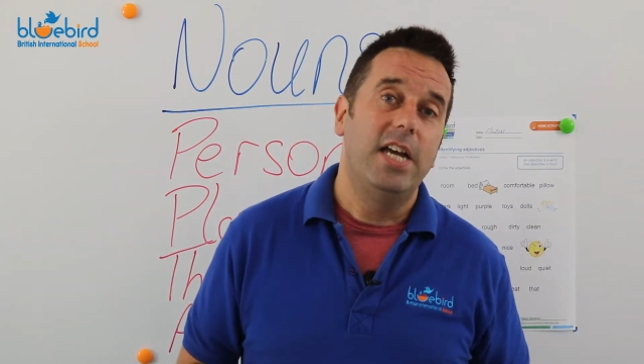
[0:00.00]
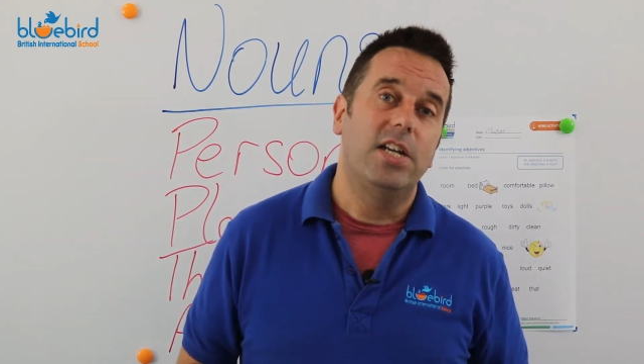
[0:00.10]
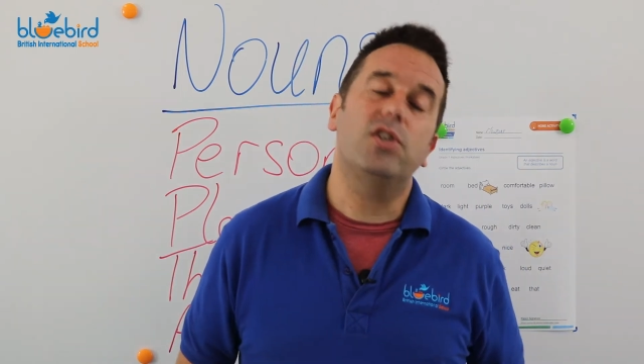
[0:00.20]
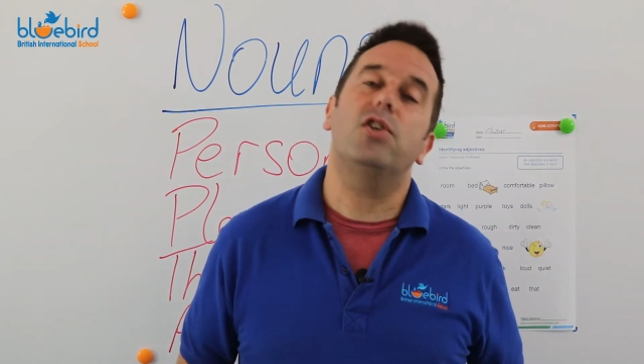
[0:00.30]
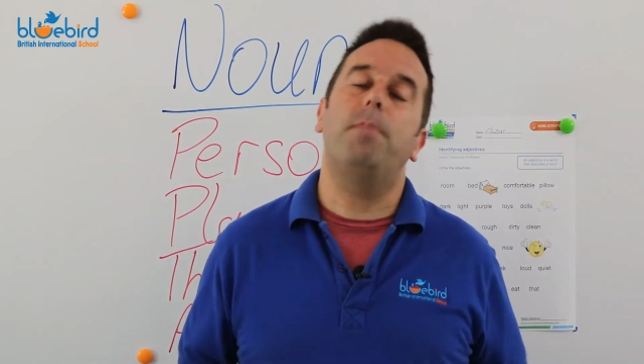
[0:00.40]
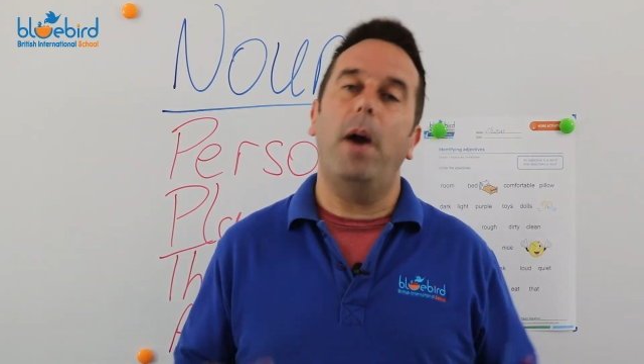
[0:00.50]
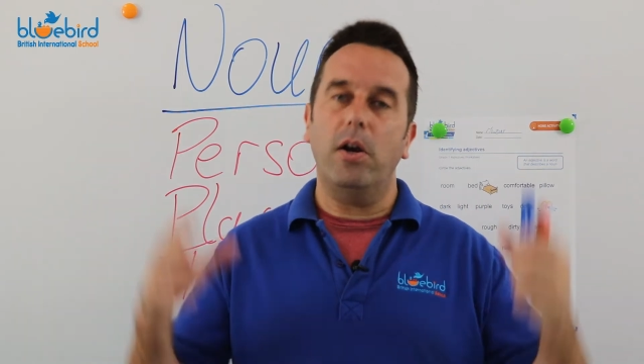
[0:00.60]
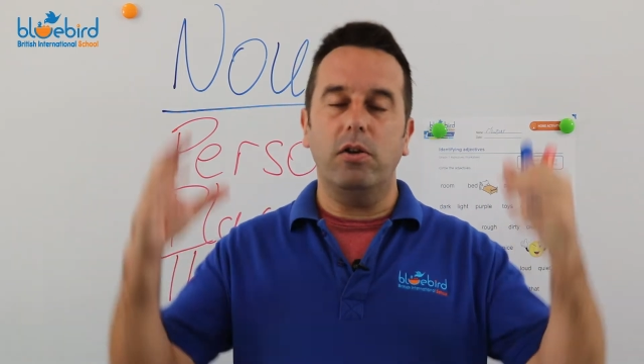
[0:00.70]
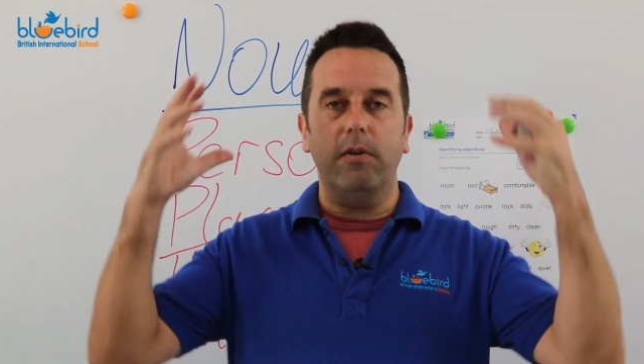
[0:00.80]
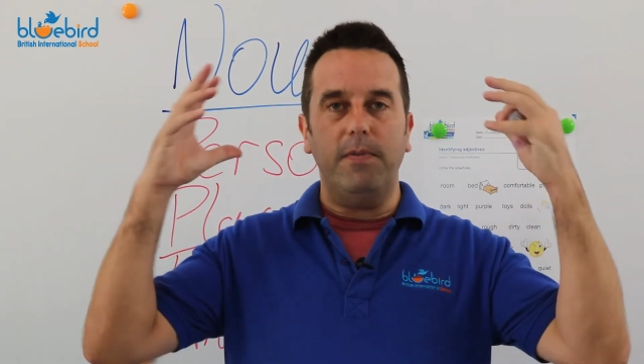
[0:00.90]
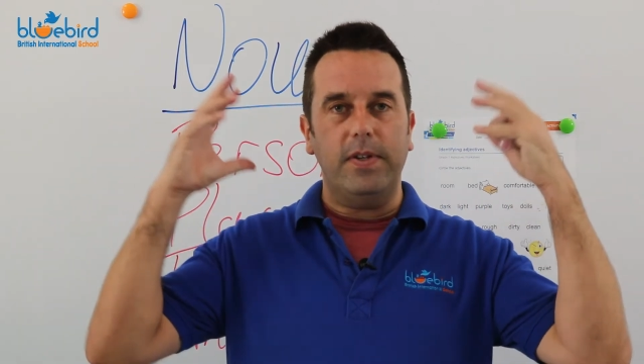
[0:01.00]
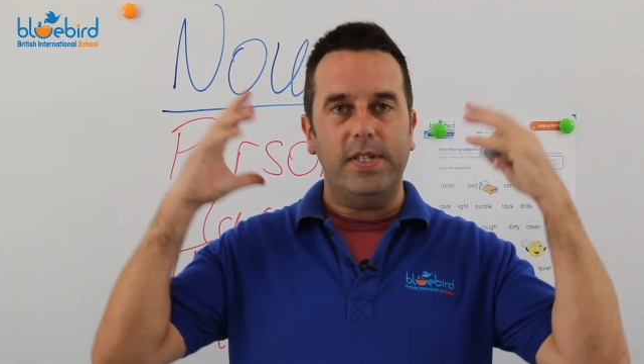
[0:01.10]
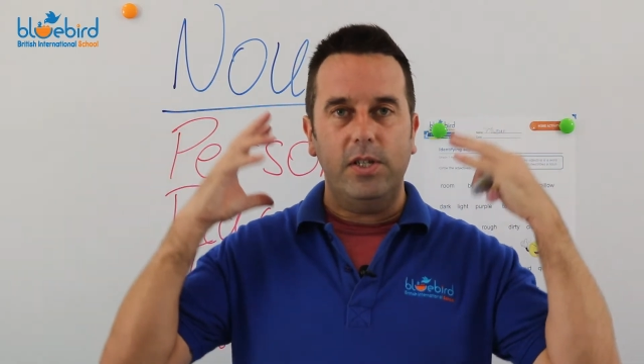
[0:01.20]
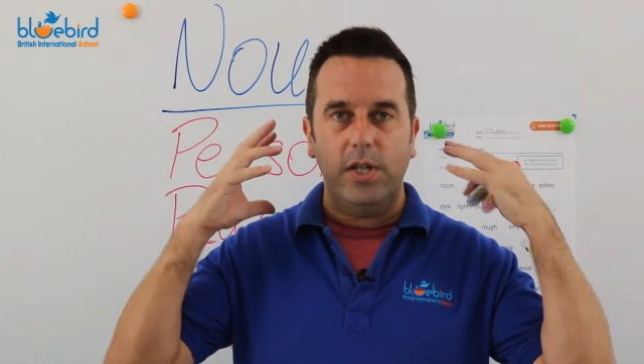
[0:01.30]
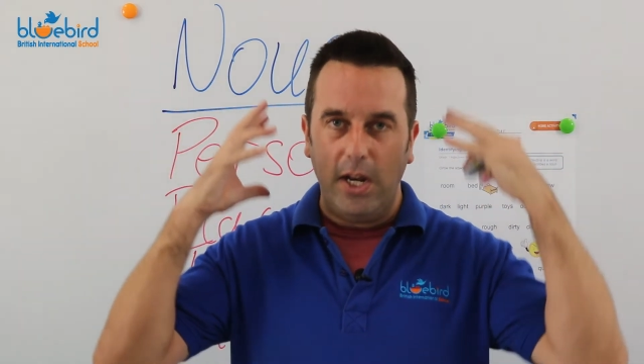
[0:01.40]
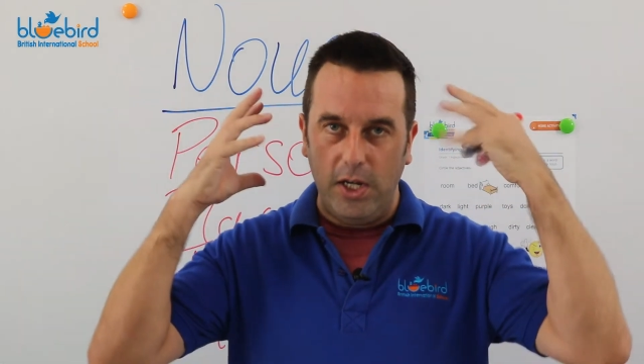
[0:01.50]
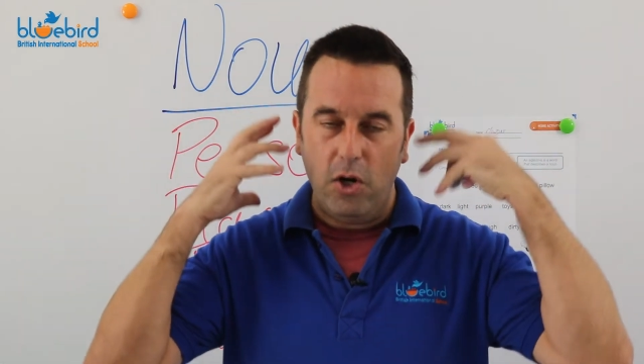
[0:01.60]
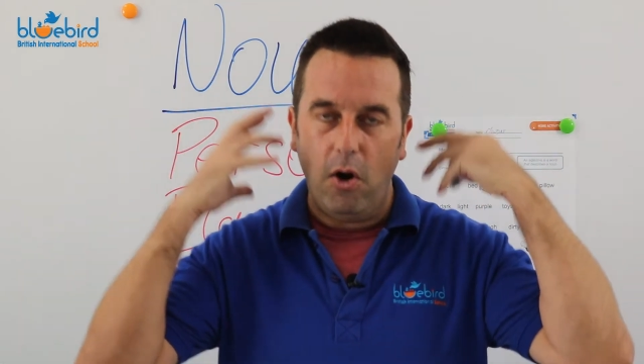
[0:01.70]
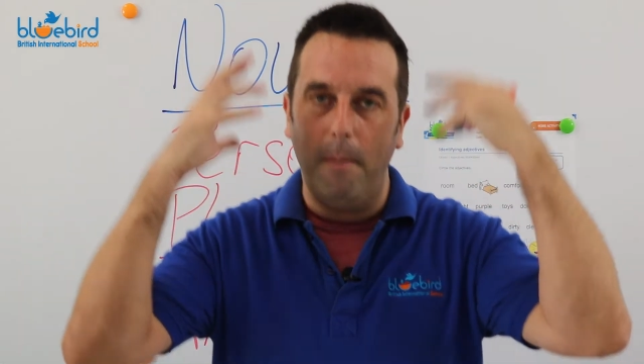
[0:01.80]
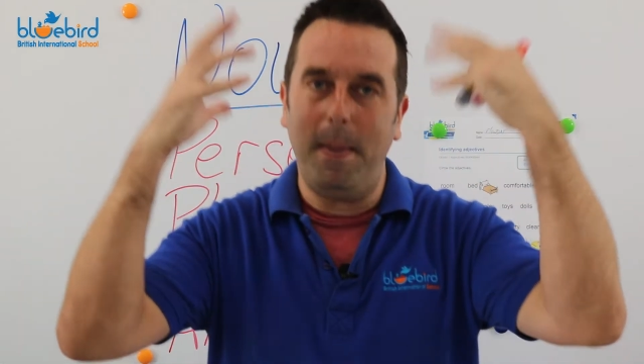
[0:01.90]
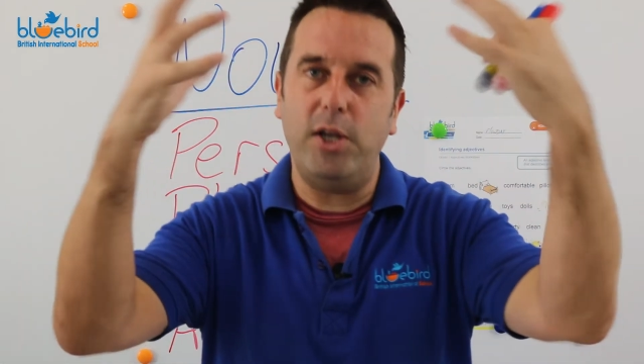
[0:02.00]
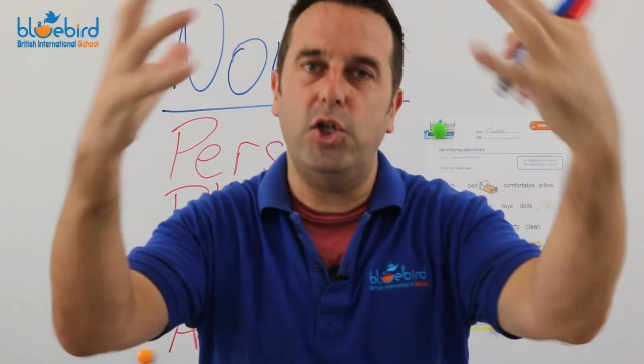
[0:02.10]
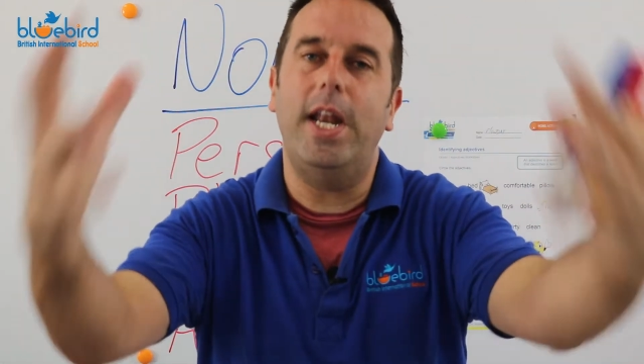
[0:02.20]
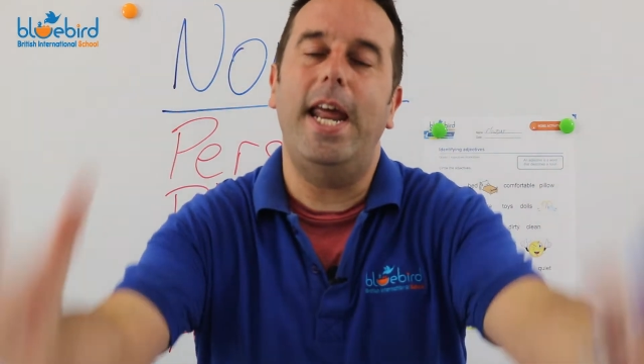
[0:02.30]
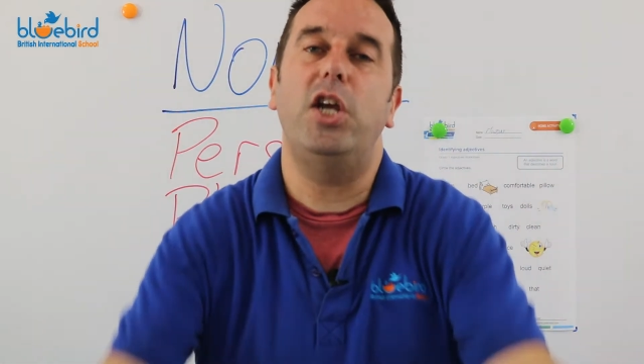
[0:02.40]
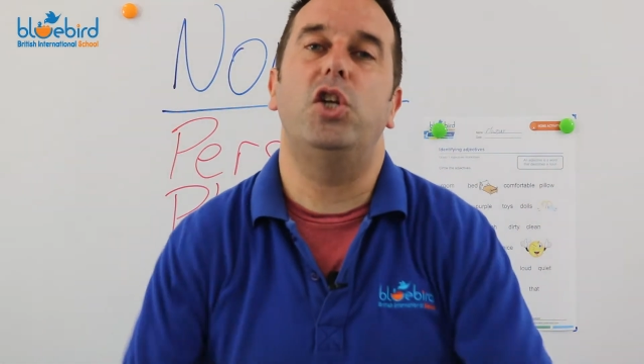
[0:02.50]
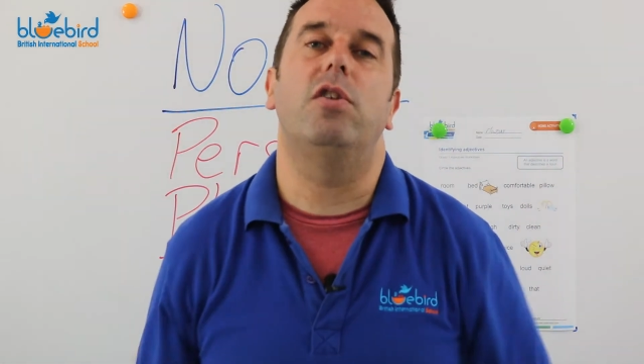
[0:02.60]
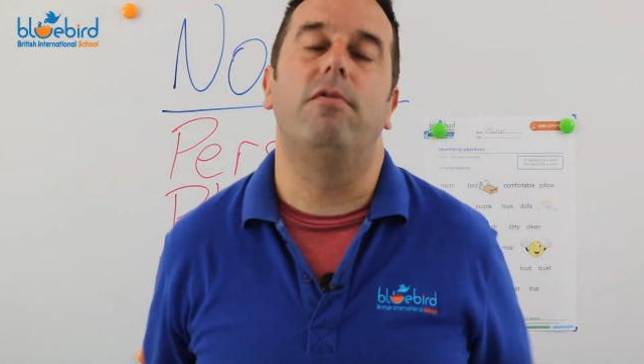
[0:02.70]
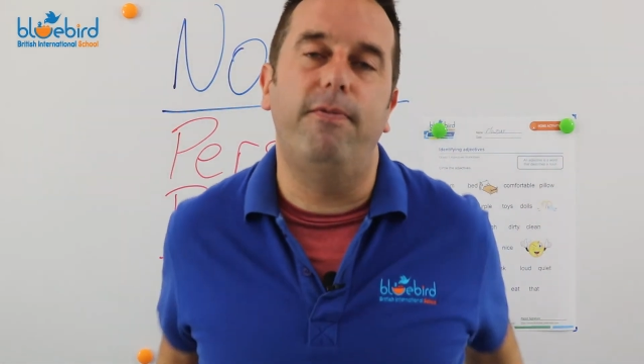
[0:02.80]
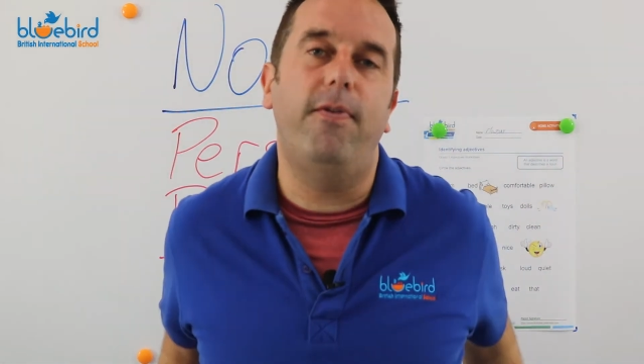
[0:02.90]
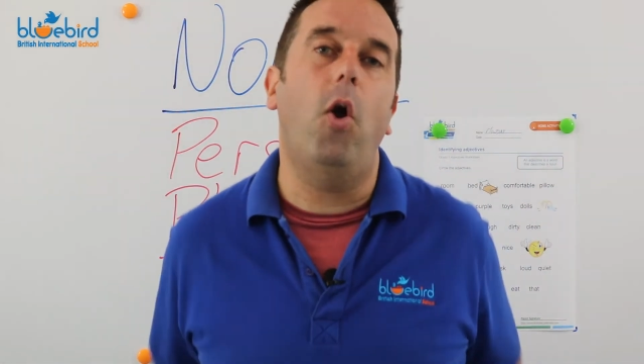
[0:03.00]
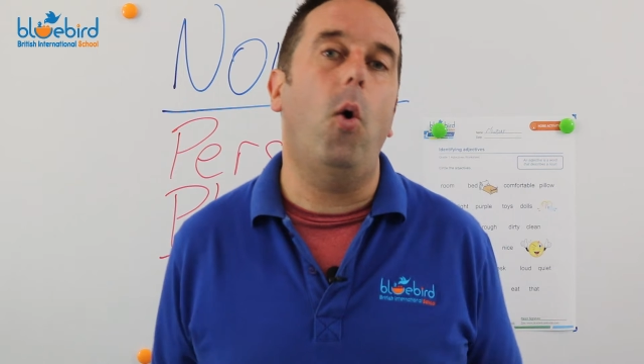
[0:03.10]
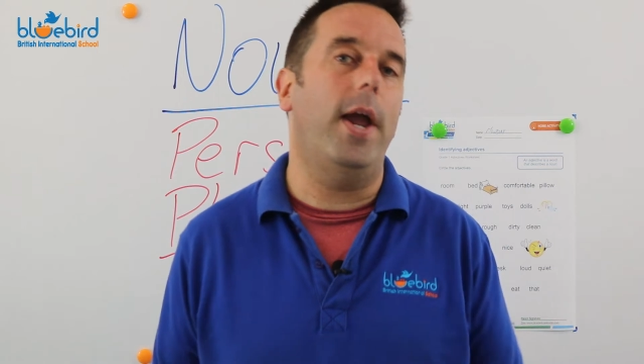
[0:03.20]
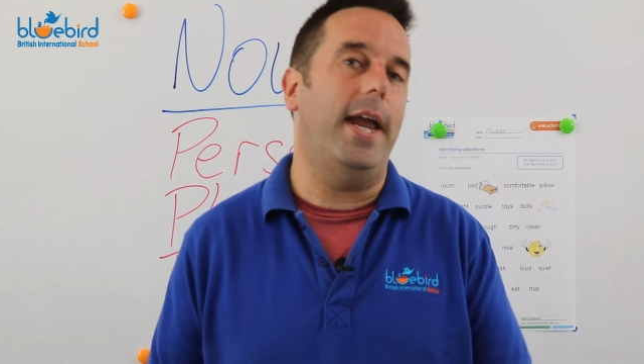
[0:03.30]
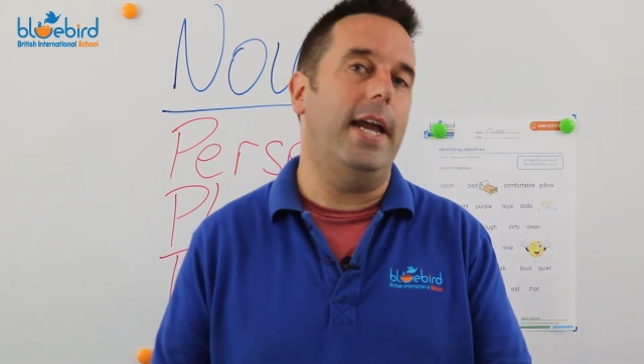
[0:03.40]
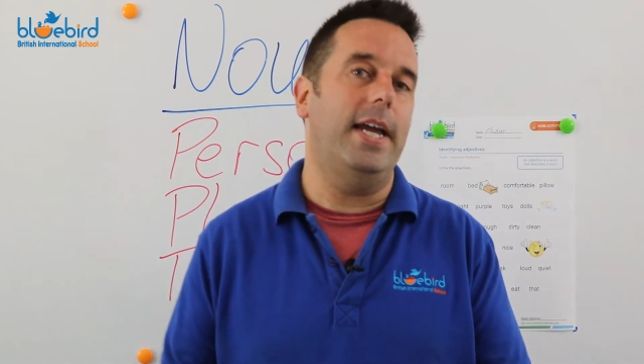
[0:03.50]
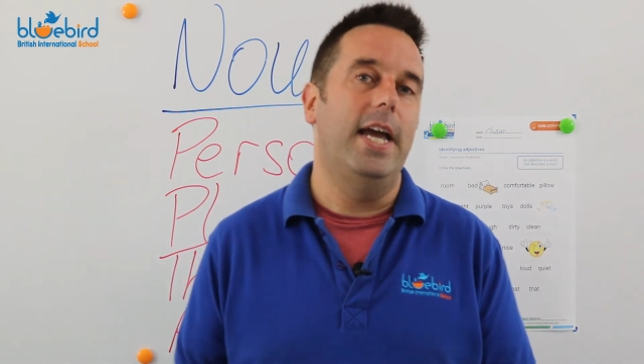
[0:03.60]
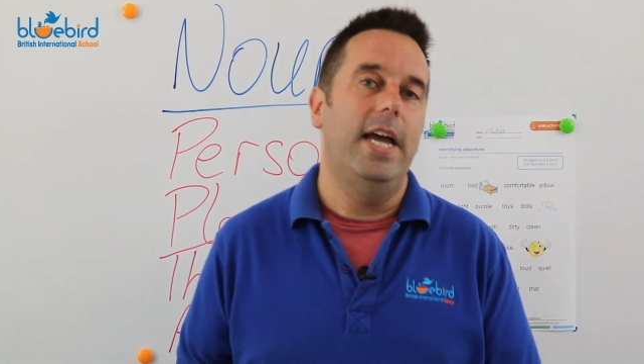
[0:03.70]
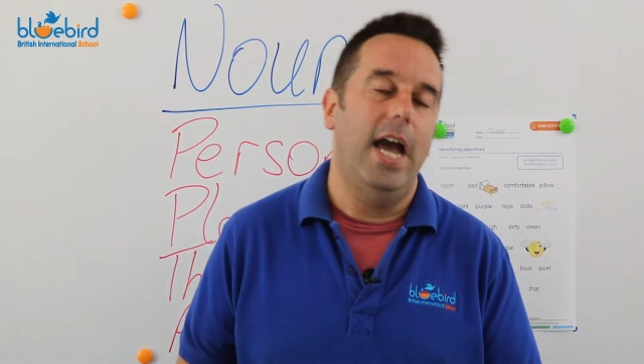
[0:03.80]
This is part of it's getting your imagination flowing